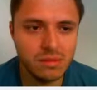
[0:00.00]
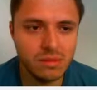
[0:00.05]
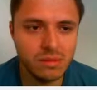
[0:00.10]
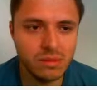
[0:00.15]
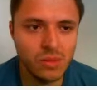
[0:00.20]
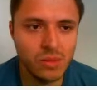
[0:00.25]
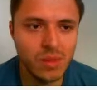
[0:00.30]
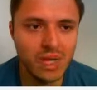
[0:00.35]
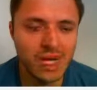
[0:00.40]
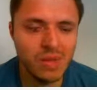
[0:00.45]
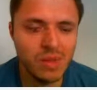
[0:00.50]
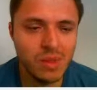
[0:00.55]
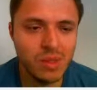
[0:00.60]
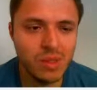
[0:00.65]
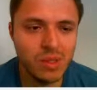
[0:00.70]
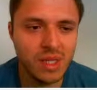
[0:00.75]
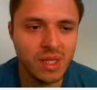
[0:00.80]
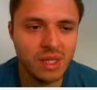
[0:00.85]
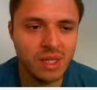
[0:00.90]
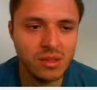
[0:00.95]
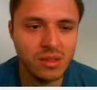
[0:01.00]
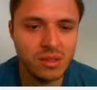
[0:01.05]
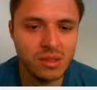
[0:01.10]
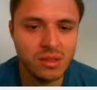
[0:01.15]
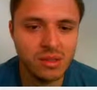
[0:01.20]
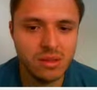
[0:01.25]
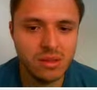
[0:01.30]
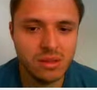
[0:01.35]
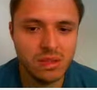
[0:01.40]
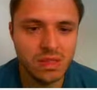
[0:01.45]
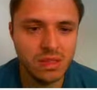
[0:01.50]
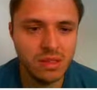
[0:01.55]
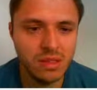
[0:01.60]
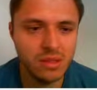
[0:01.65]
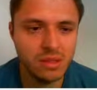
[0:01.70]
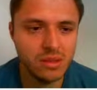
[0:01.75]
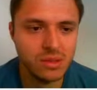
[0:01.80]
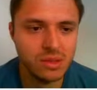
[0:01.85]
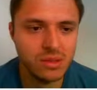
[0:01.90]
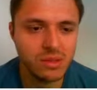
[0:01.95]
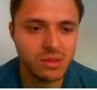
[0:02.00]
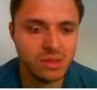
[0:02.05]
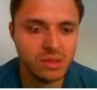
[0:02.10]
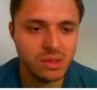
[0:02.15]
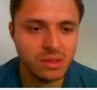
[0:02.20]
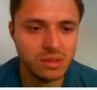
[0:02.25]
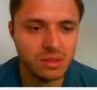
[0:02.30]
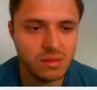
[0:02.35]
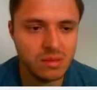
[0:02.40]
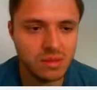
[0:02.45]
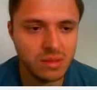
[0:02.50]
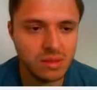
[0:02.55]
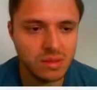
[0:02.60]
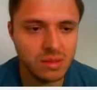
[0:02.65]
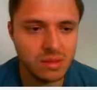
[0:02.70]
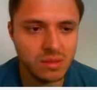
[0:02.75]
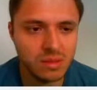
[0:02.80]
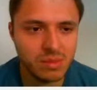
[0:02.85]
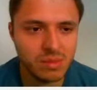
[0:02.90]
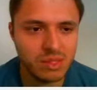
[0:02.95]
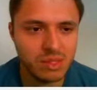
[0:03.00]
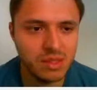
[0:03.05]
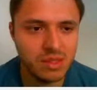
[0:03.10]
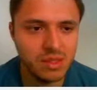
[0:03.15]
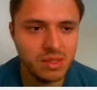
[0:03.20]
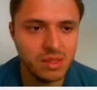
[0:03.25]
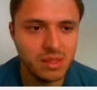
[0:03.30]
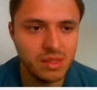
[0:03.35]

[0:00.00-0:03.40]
Not happy with that though. I need to do something. Oh, come on.